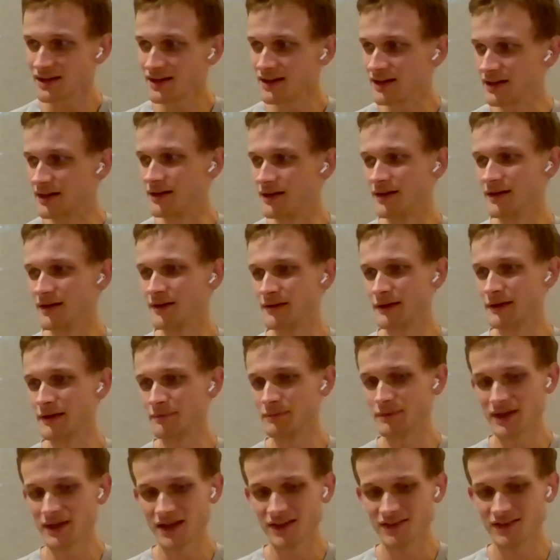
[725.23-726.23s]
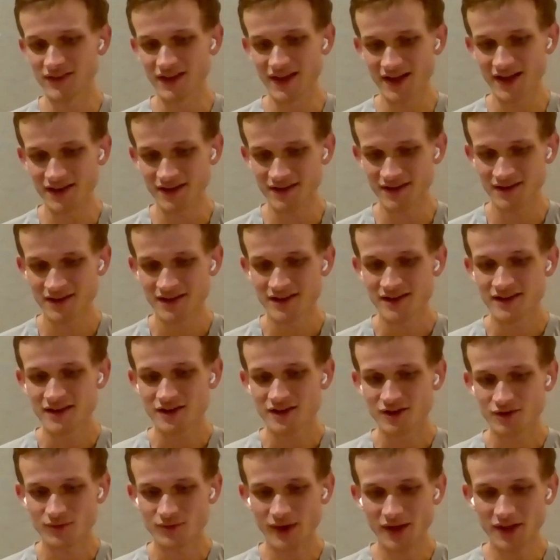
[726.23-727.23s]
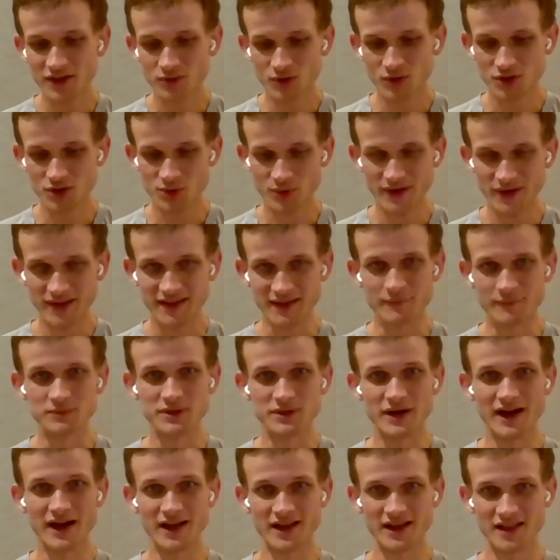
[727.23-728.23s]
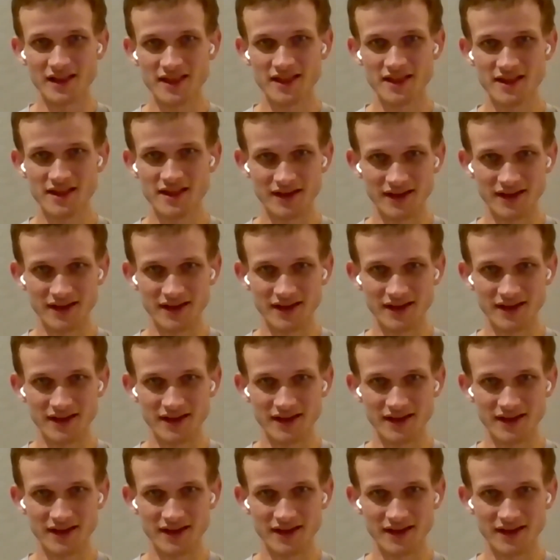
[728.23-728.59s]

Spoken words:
And then regulatory compliance,